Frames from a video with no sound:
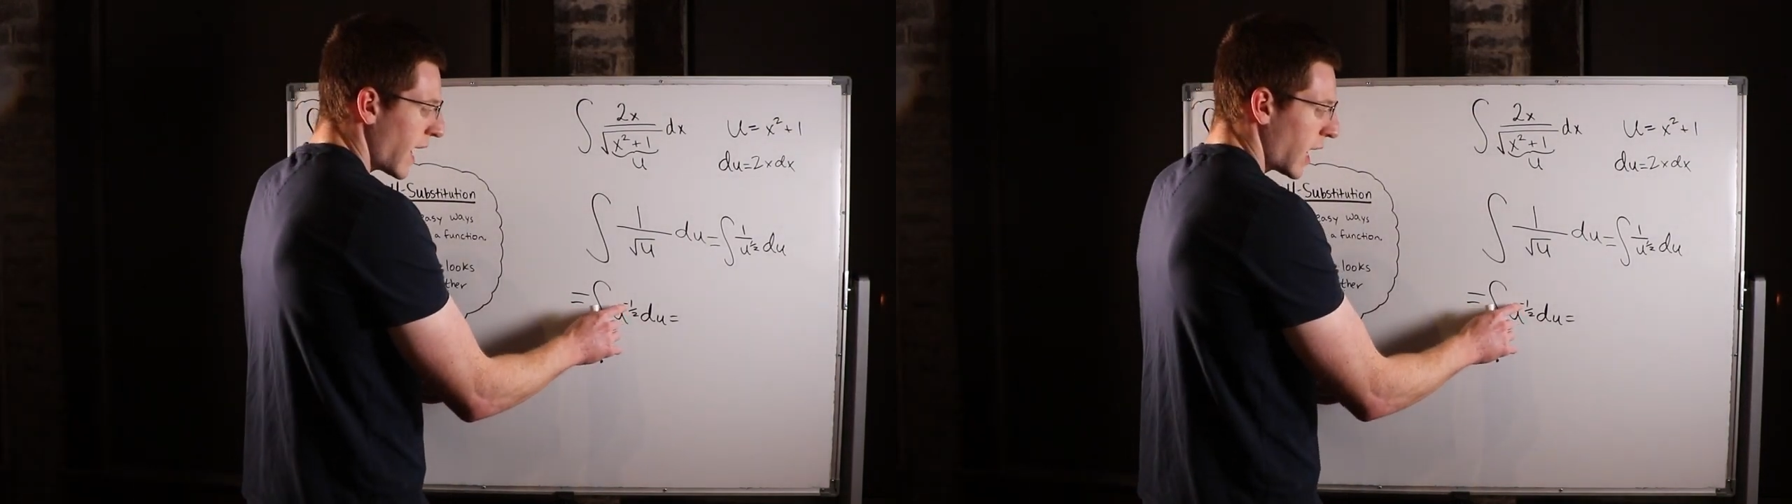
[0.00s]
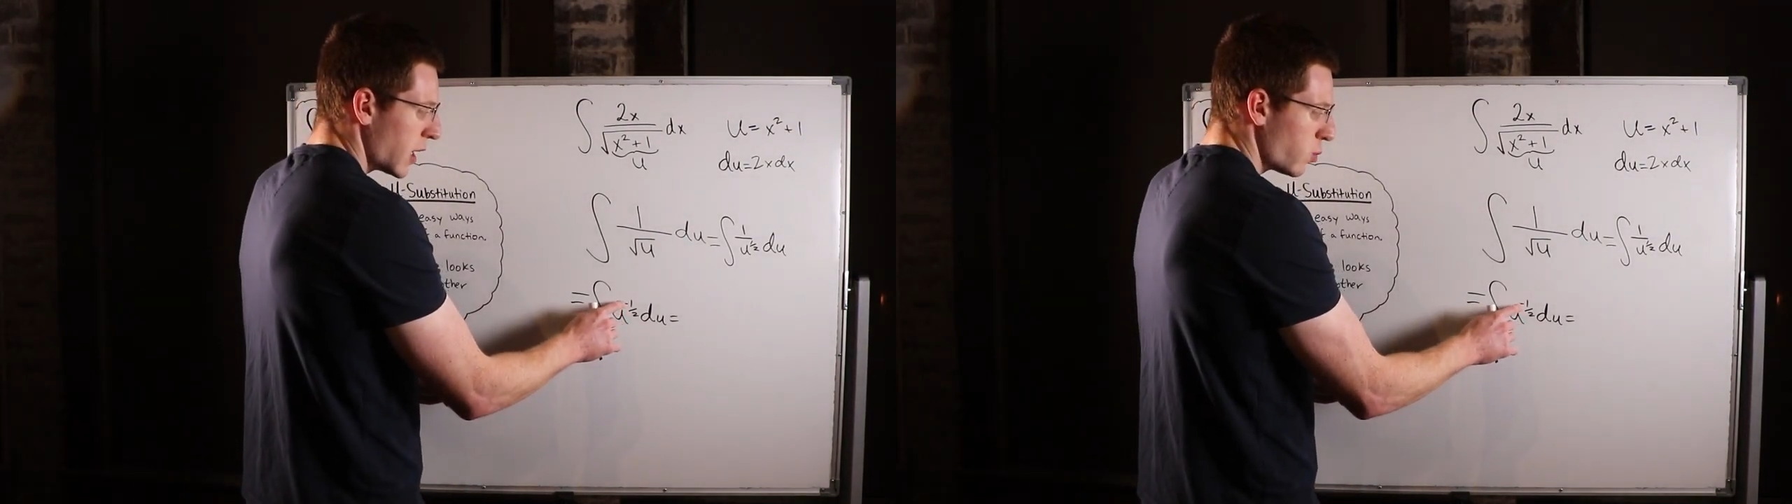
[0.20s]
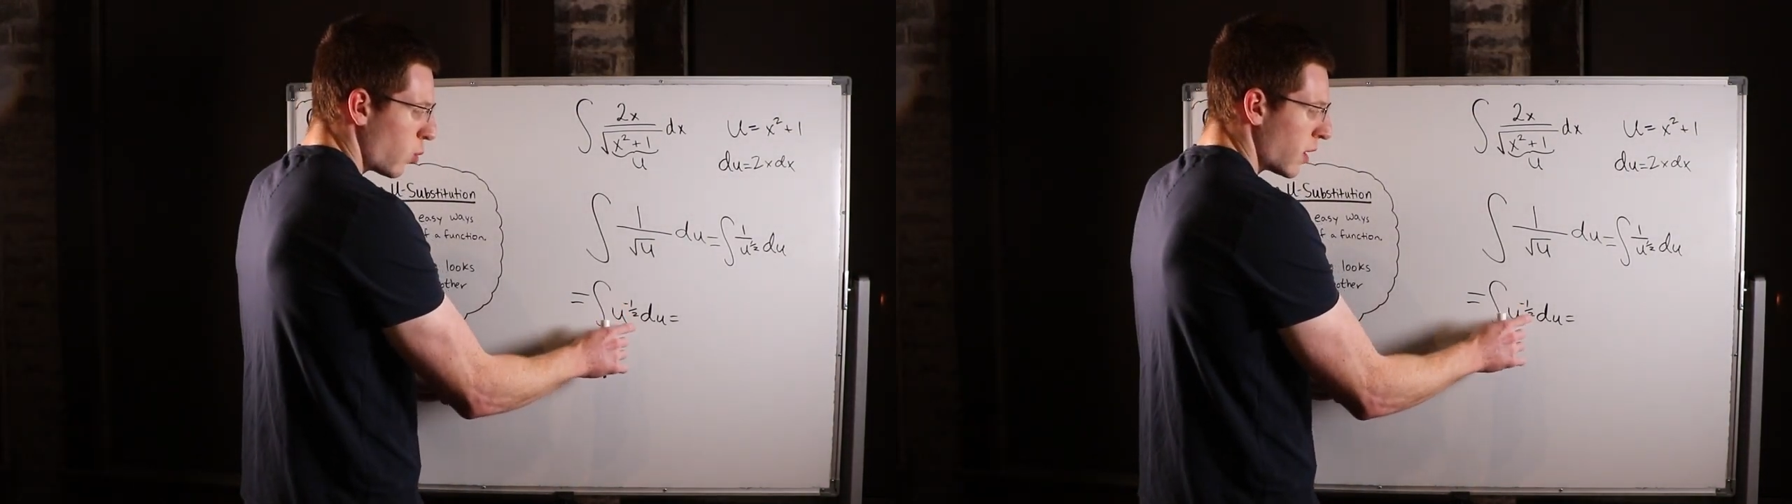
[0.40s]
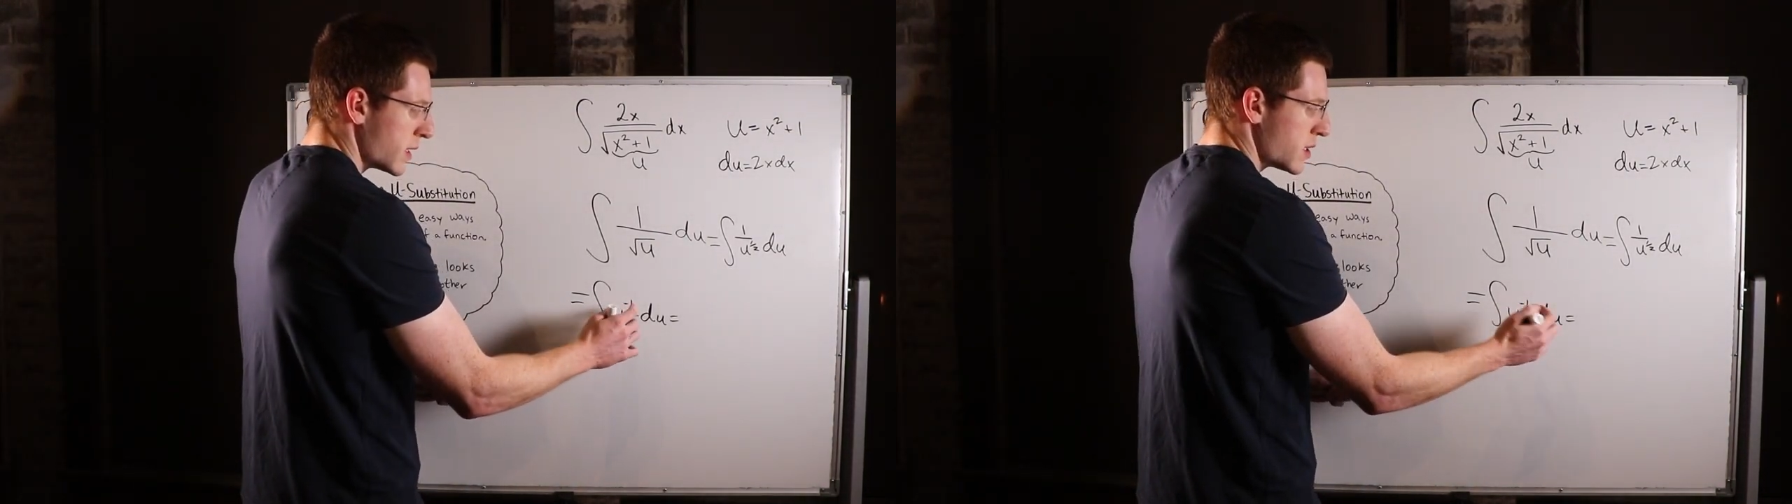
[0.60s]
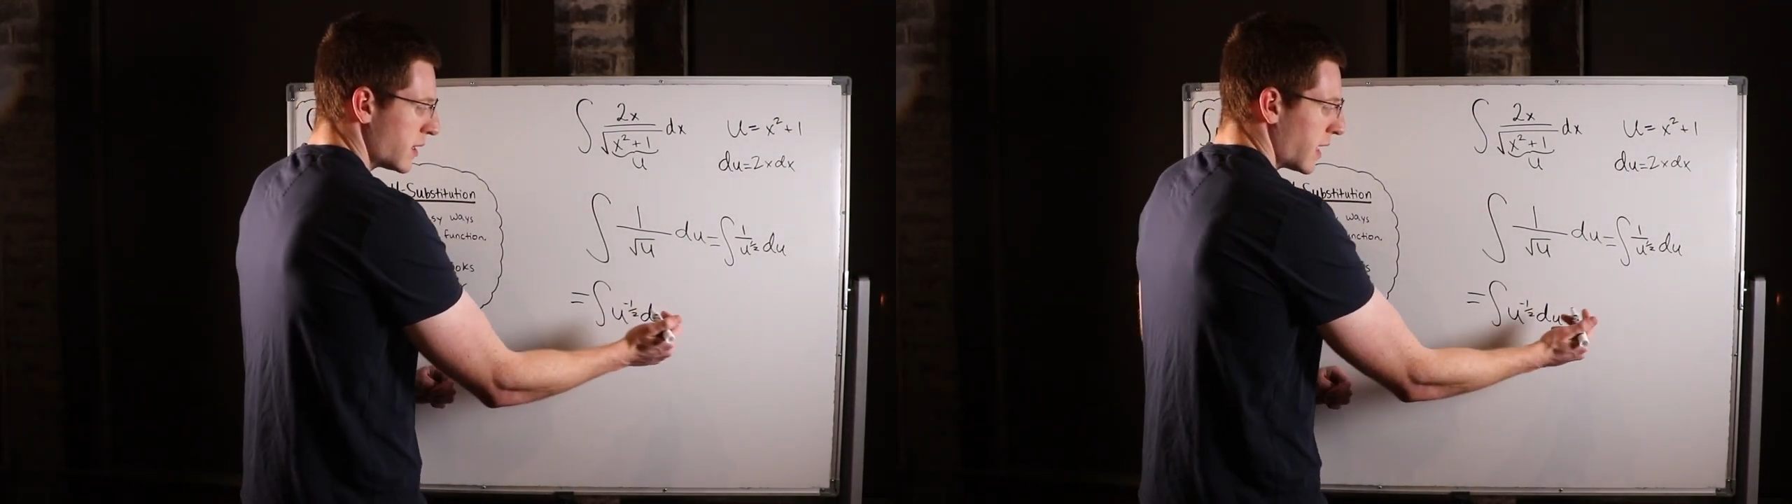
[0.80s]
add
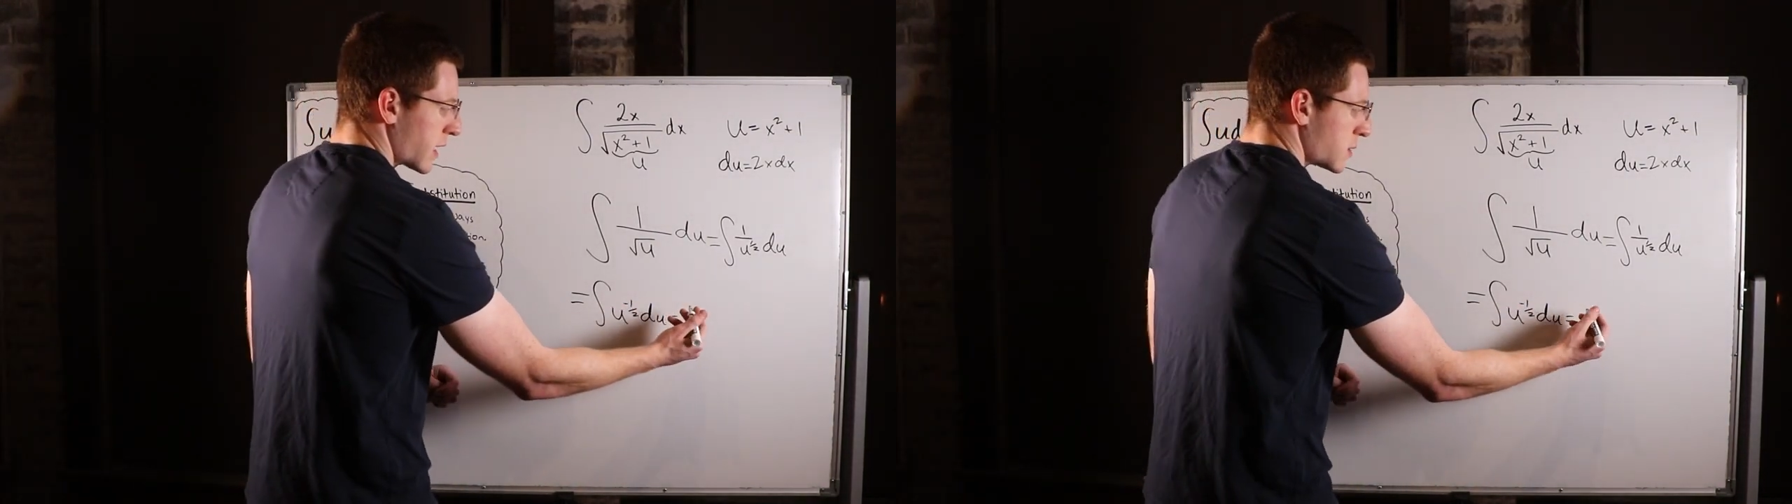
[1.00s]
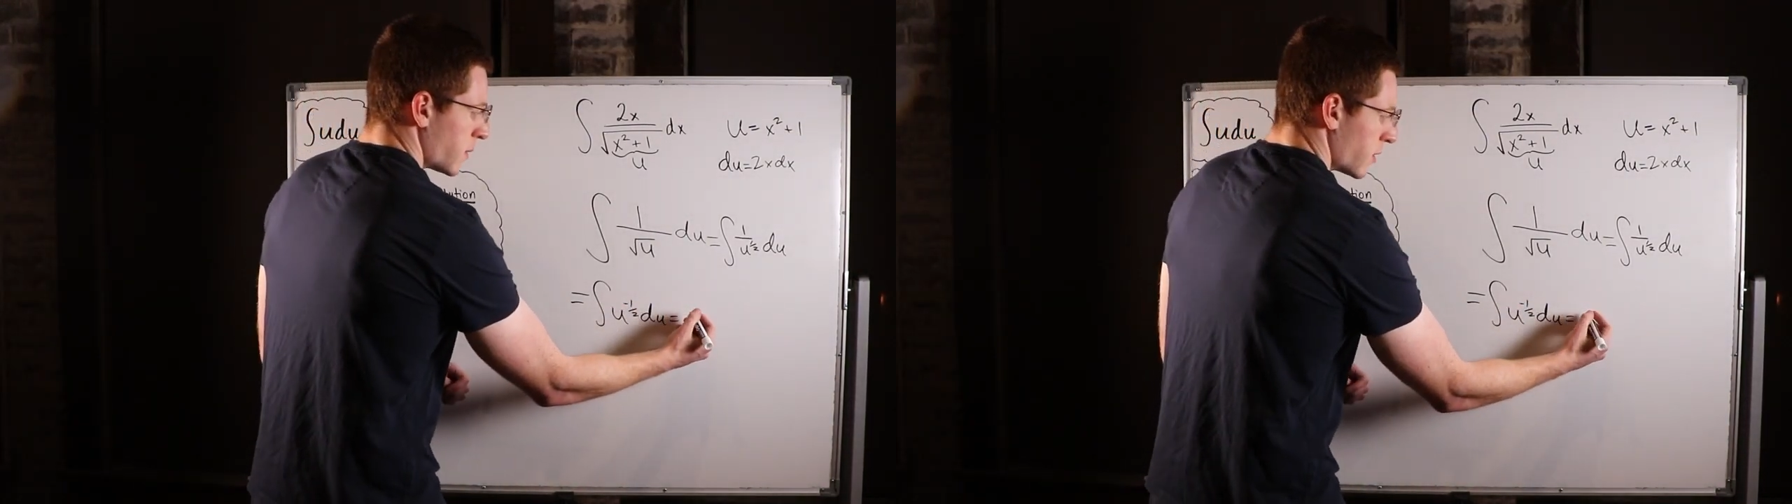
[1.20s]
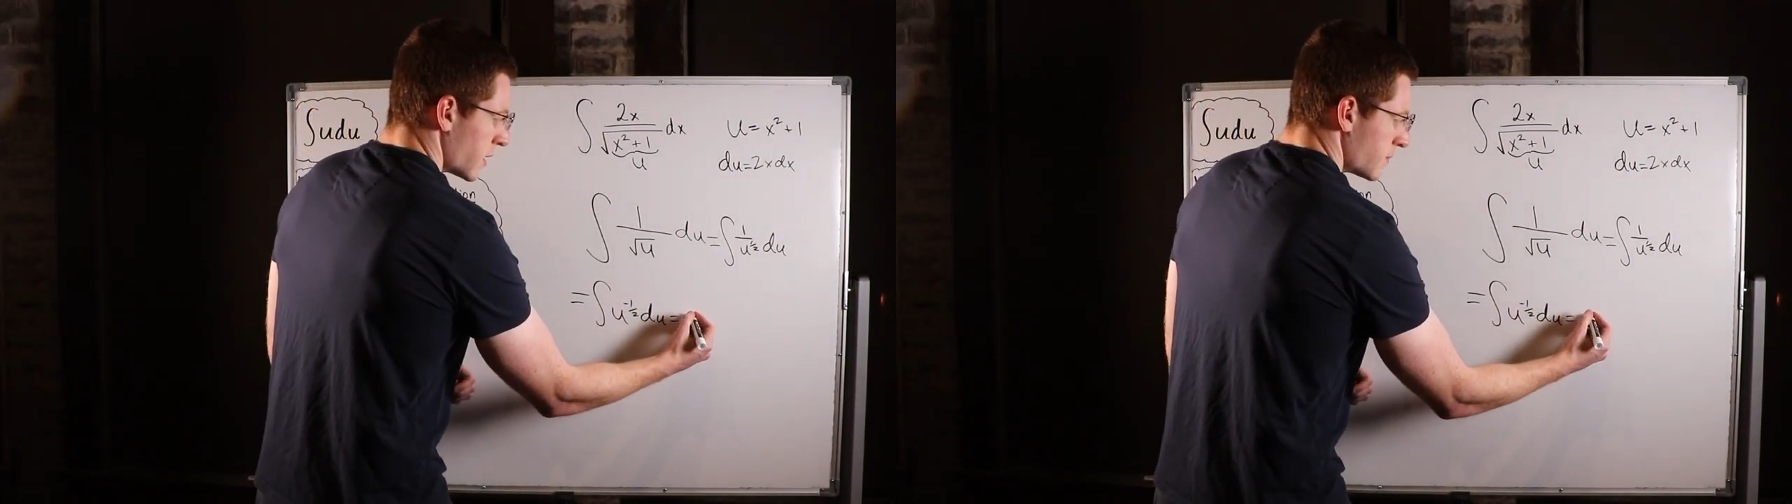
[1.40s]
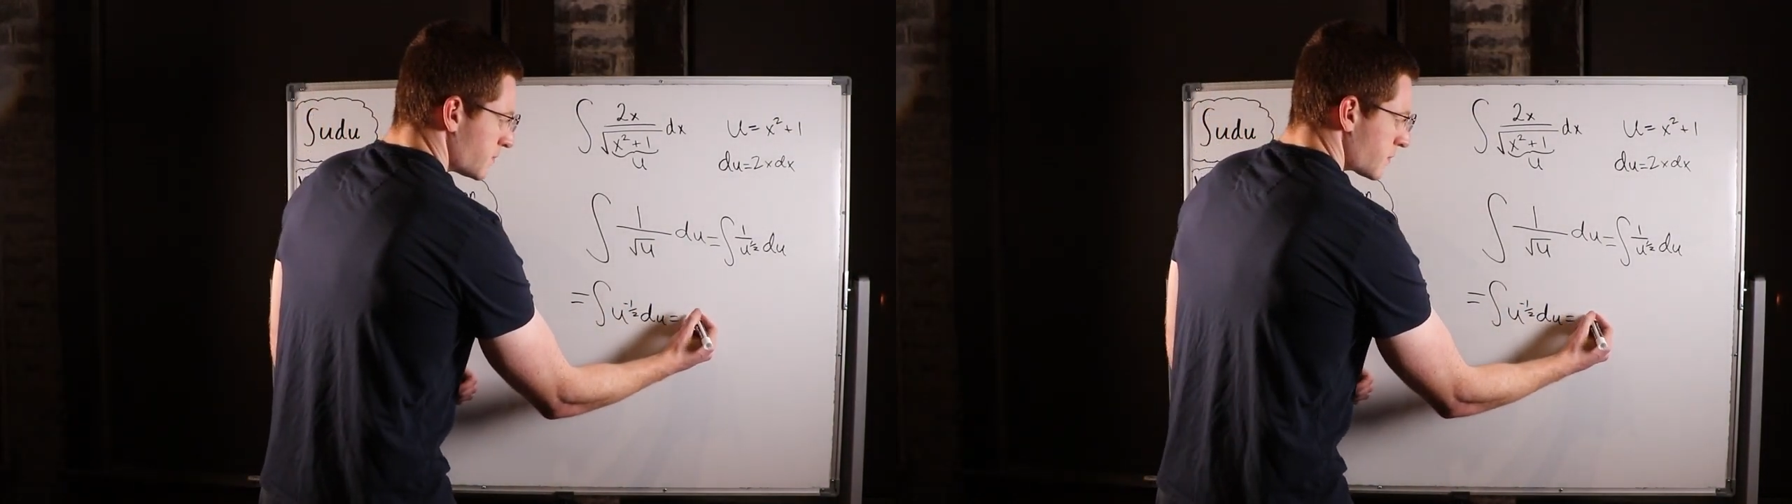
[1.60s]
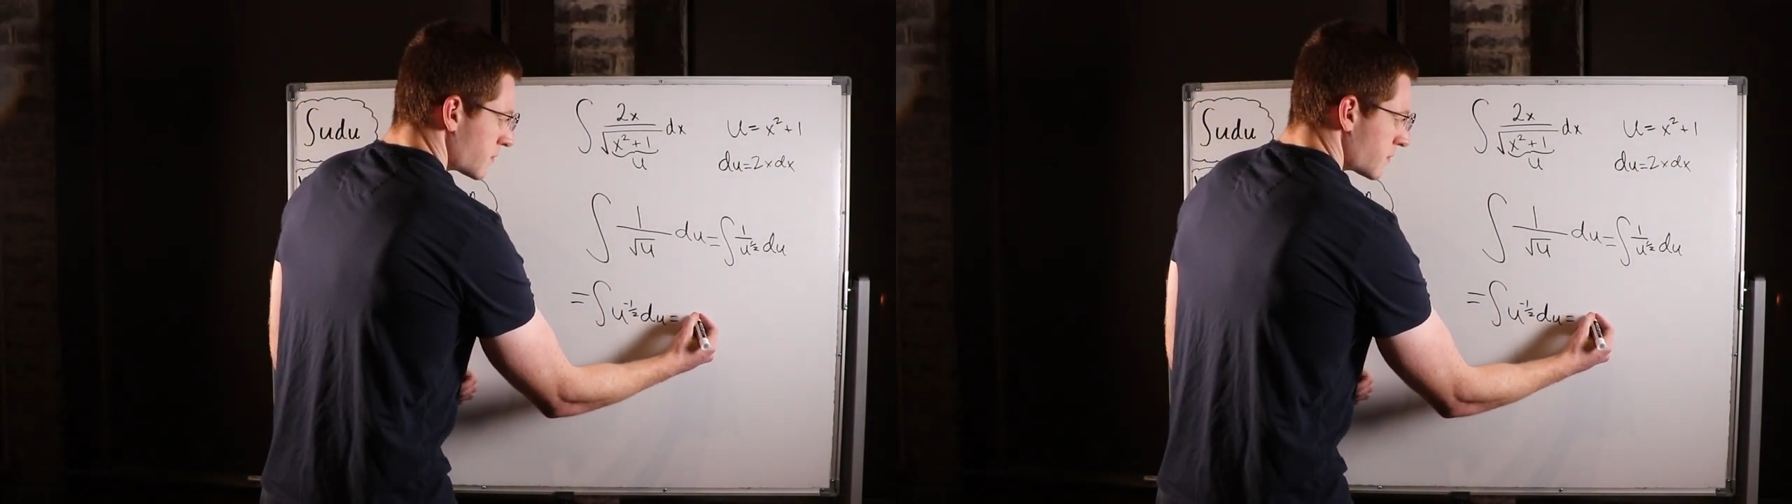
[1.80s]
1 to the exponent.